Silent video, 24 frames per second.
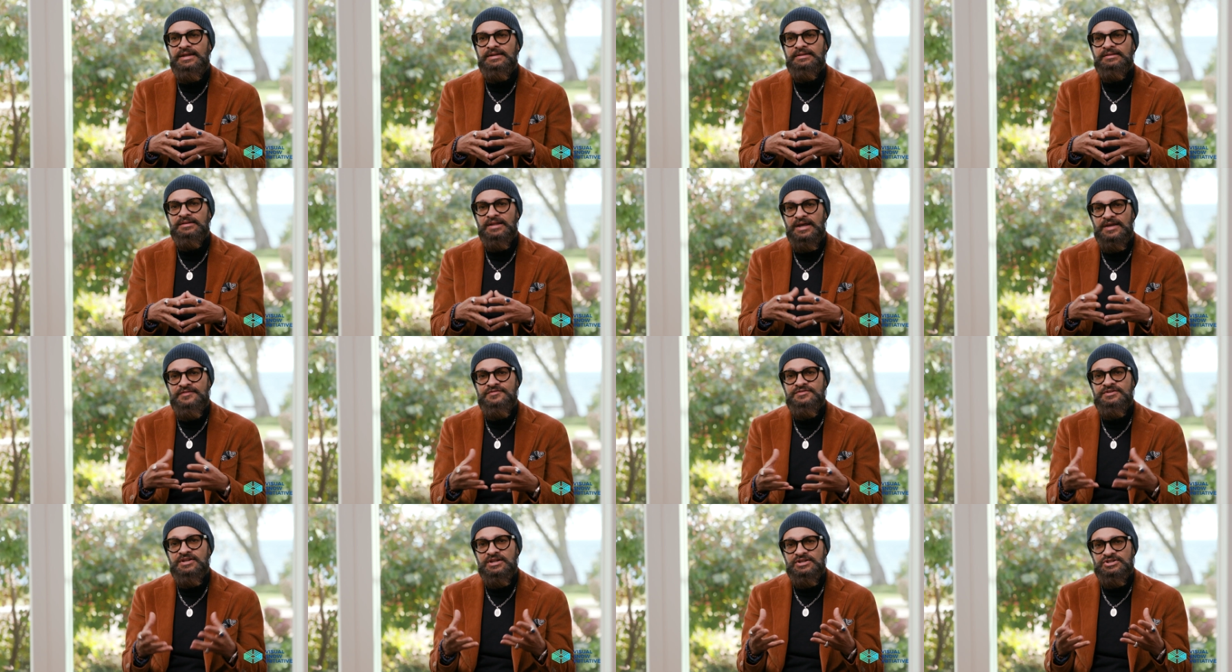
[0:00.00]
and
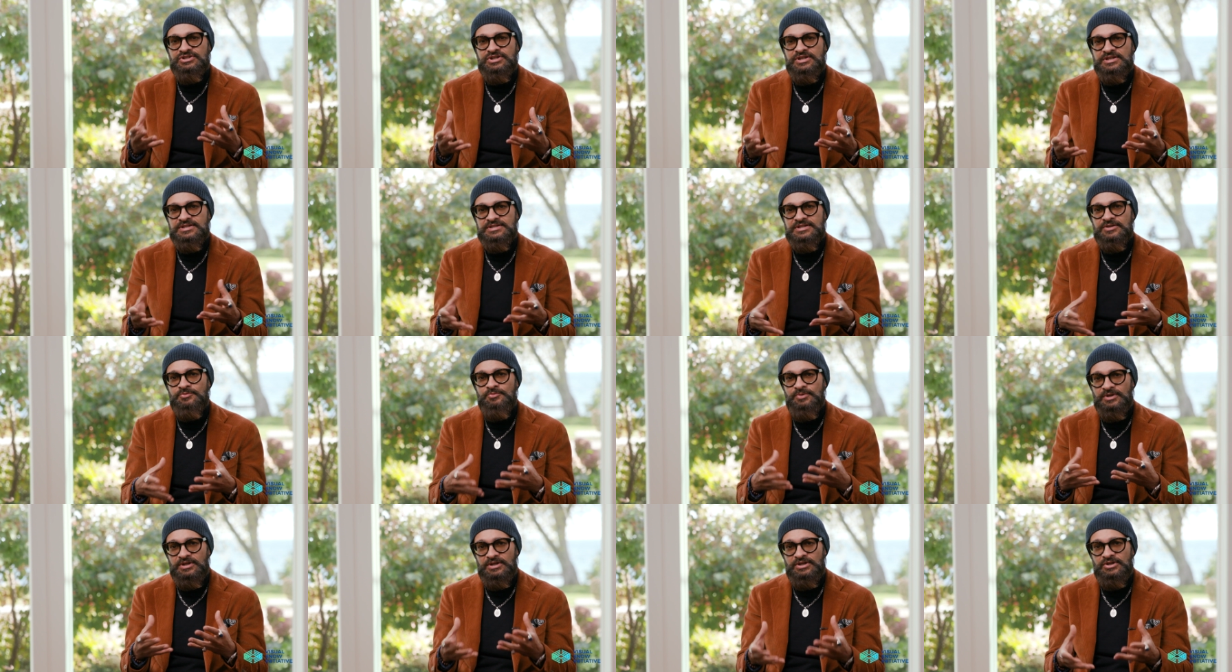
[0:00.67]
lifestyle changes
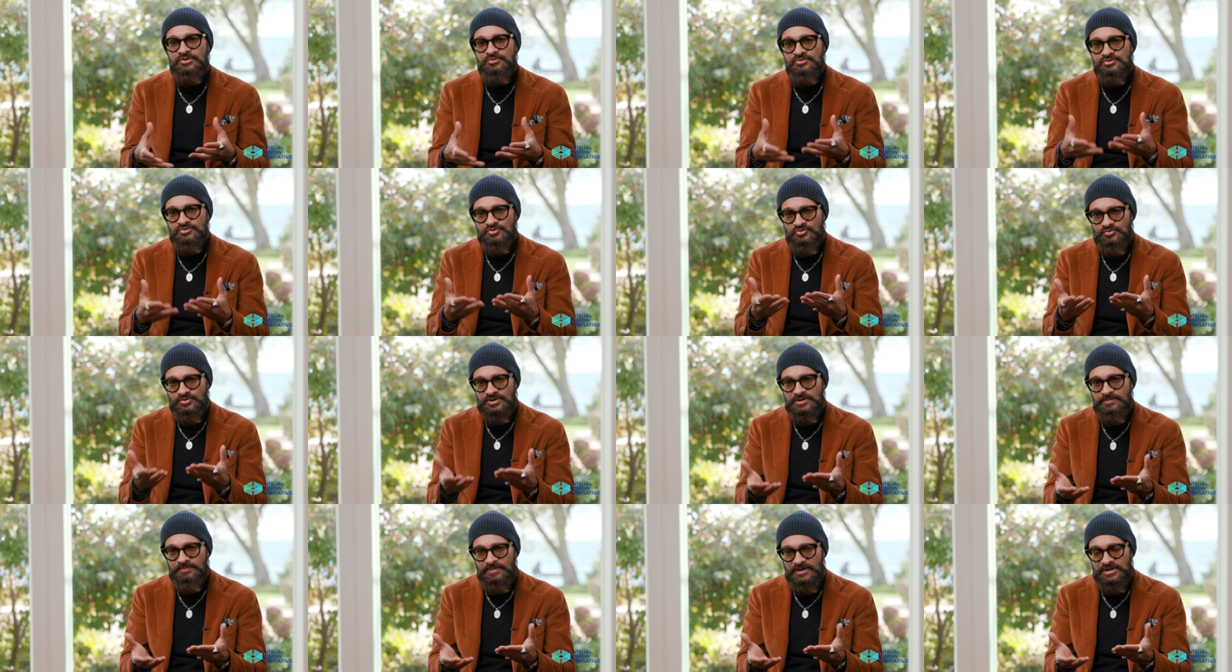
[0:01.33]
that we can use to
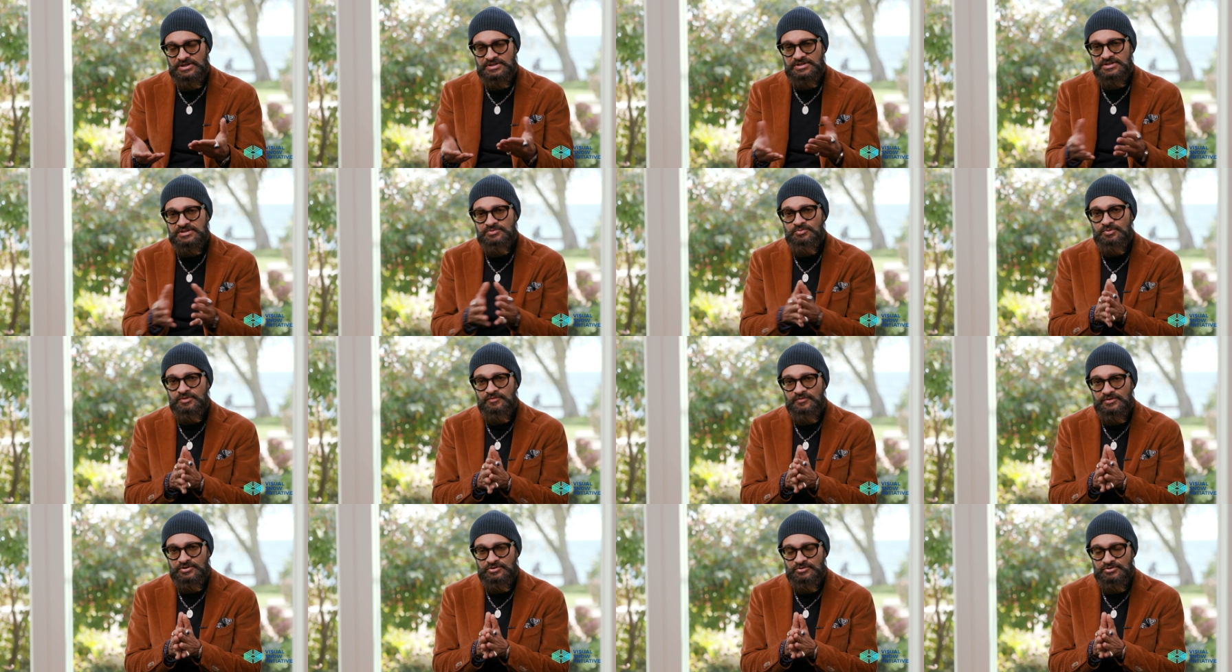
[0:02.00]
treat patients
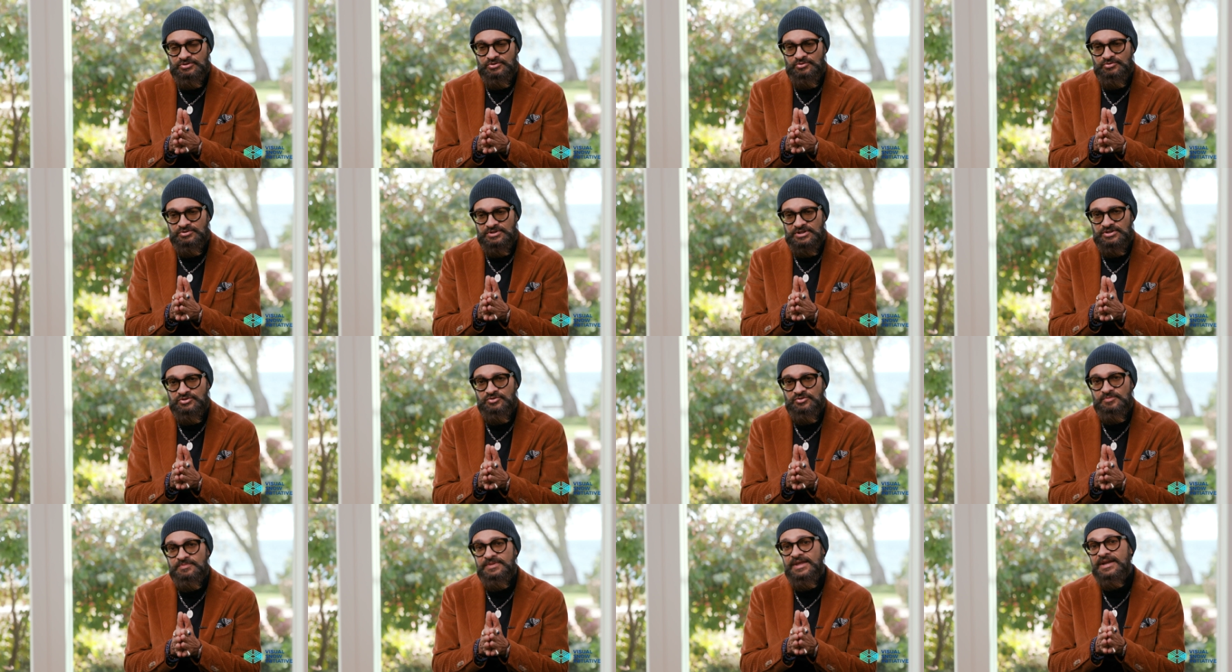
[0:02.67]
with Visual Snow
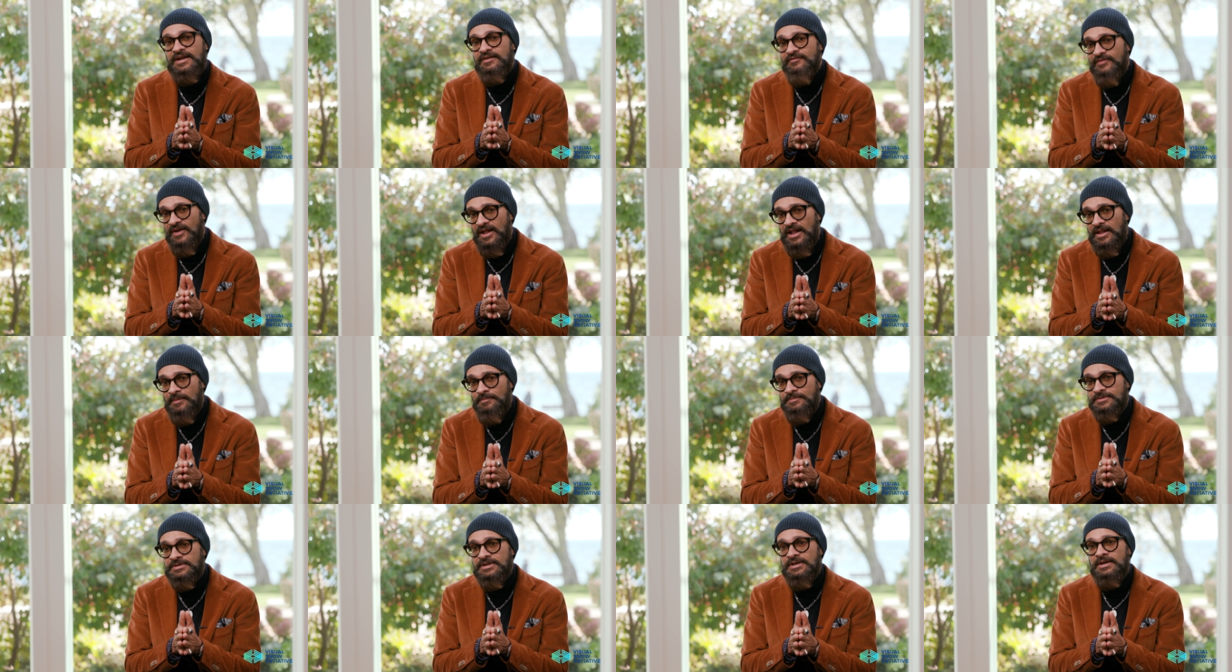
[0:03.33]
Syndrome that have
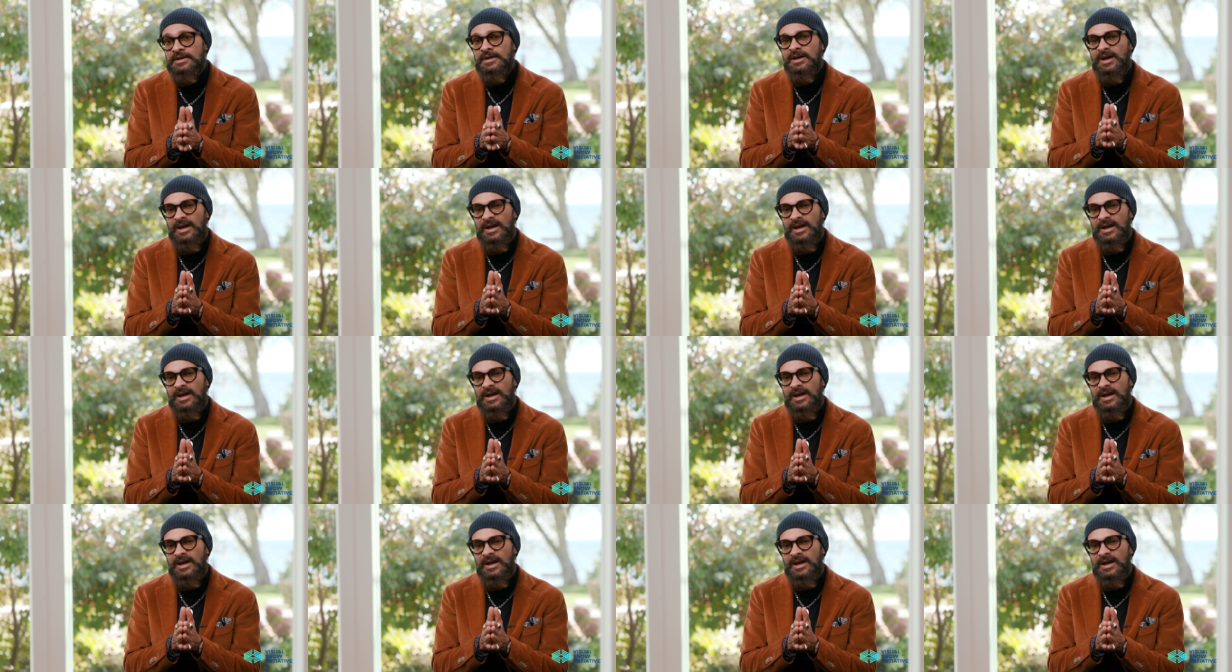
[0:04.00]
helped